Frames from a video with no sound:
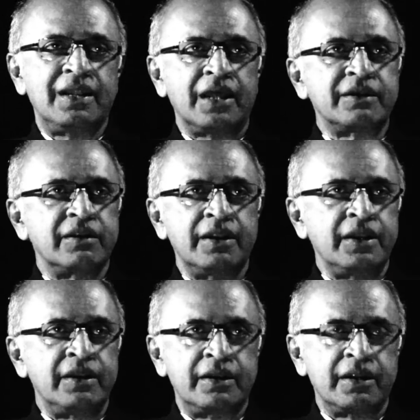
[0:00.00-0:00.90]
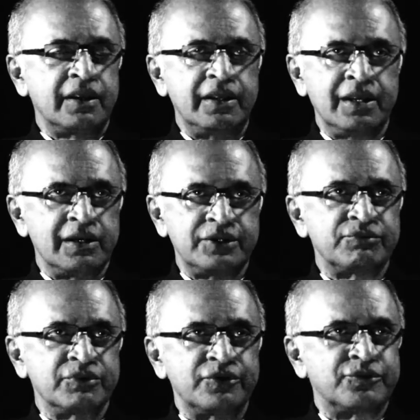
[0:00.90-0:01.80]
Latin and English
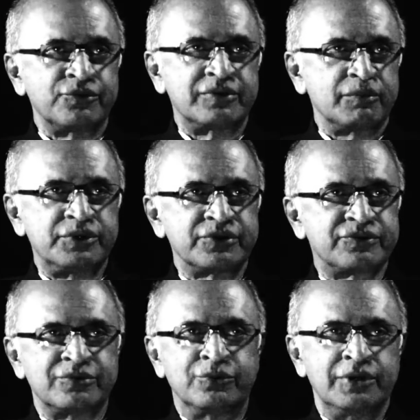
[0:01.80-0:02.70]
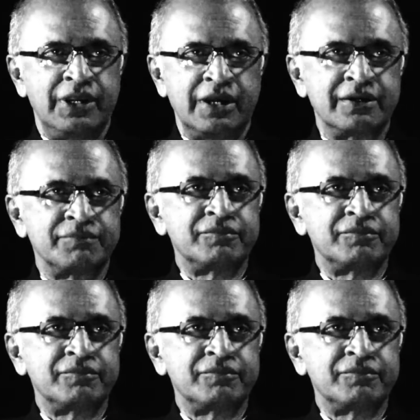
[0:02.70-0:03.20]
were the two subjects the whole year,